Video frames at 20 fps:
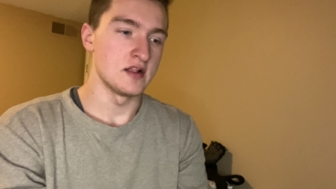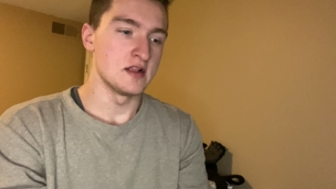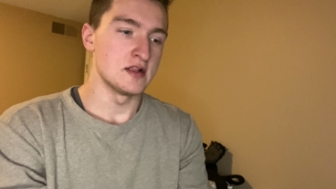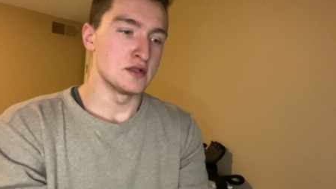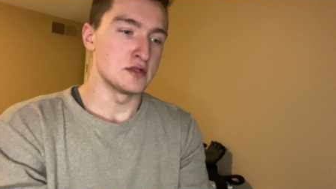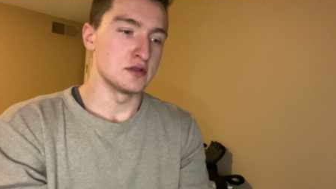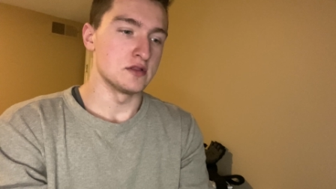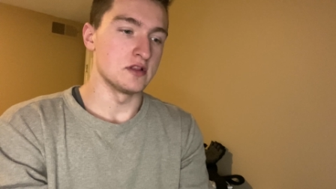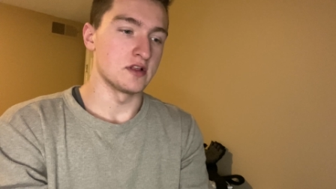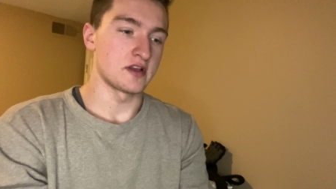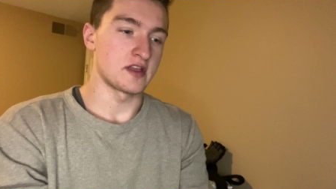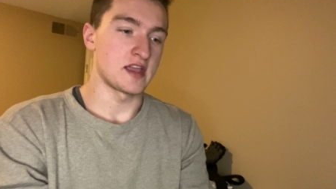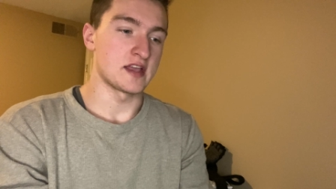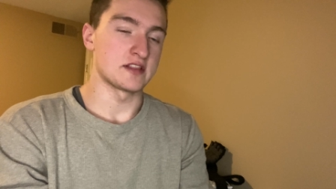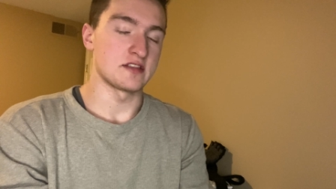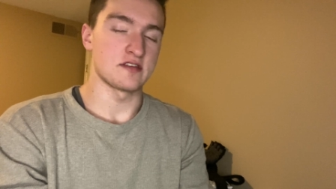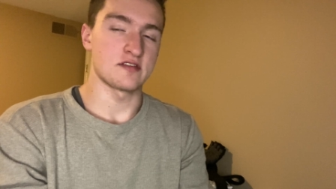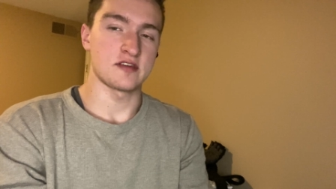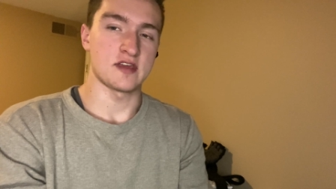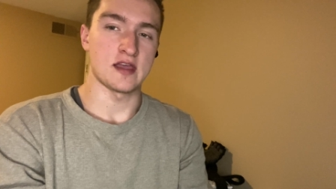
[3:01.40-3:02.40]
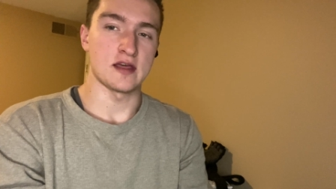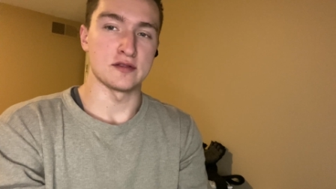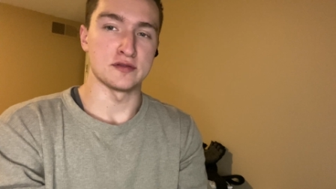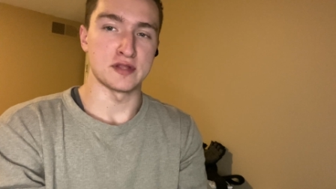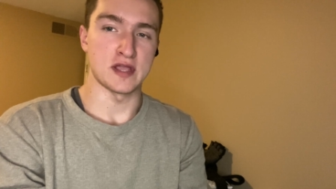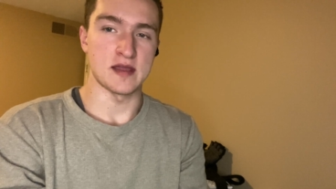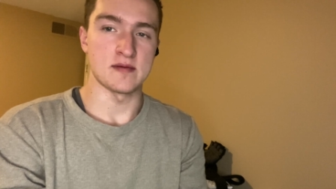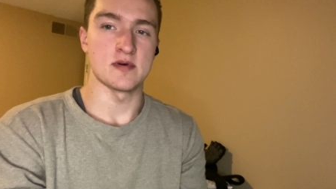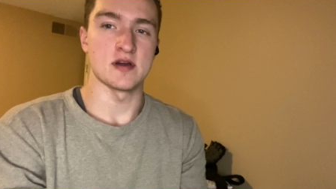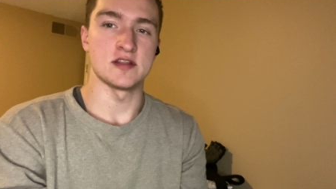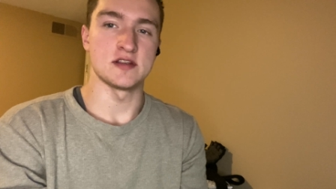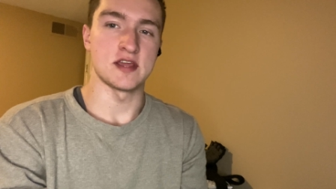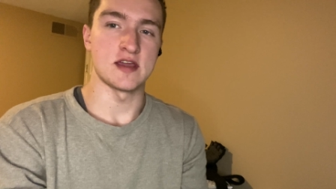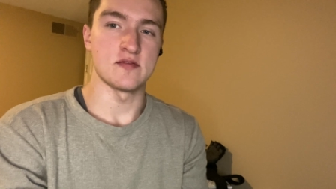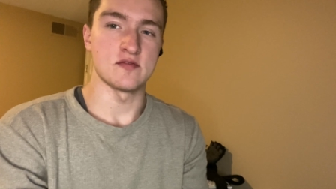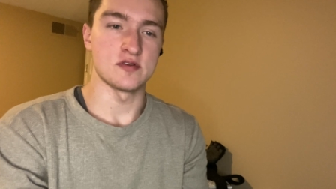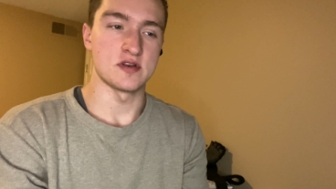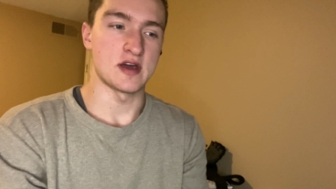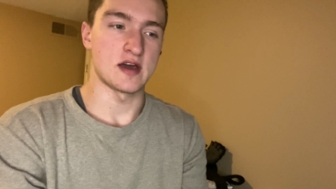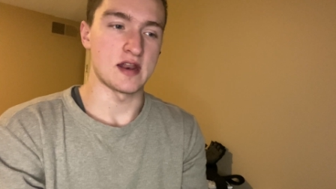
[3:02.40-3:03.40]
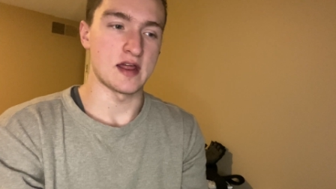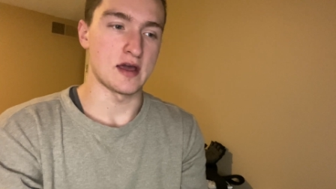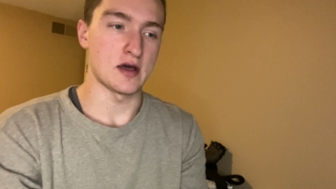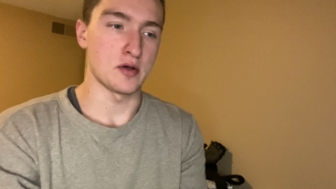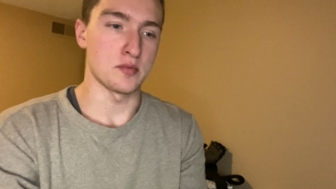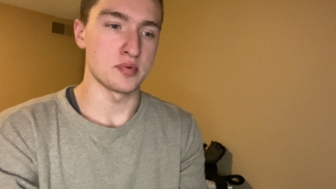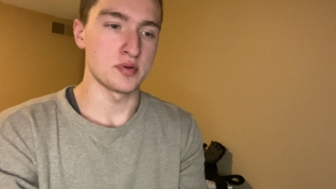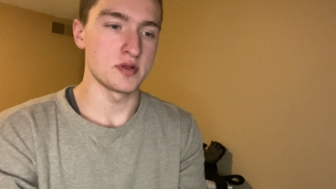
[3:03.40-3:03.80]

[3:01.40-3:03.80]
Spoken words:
Looking at the scale day by day will not help.